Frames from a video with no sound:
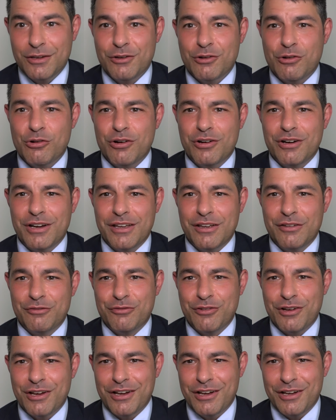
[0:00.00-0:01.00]
or
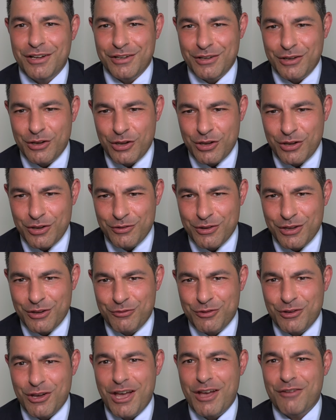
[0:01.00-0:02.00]

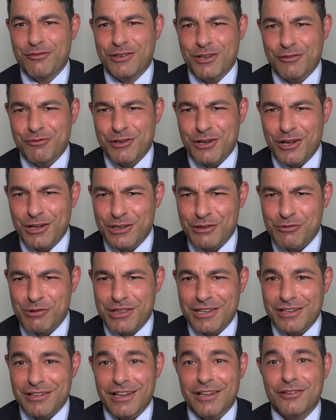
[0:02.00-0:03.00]
if you have difficulty
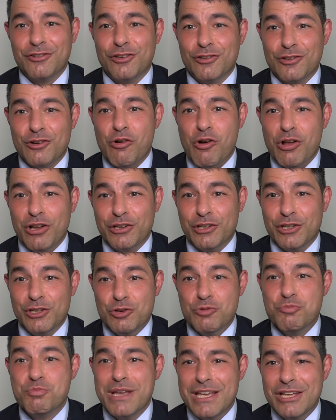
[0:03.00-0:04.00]
with it, let's just call it
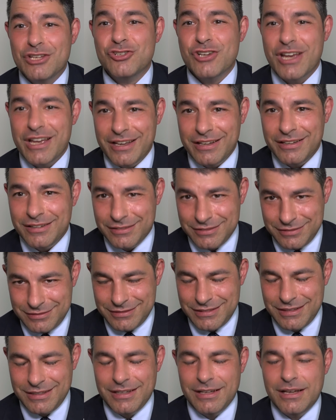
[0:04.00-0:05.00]
UPJ.
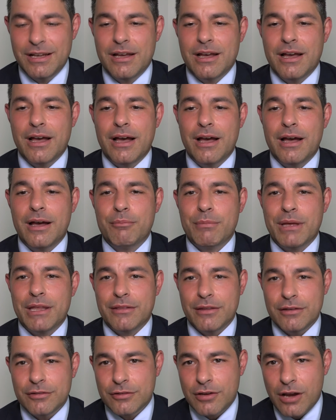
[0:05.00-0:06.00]

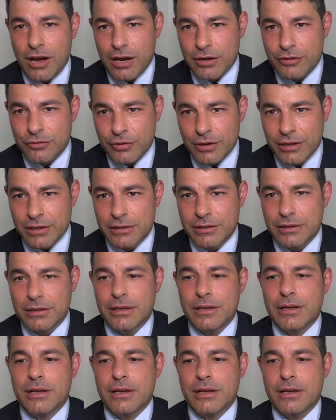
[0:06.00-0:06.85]
And this doctrine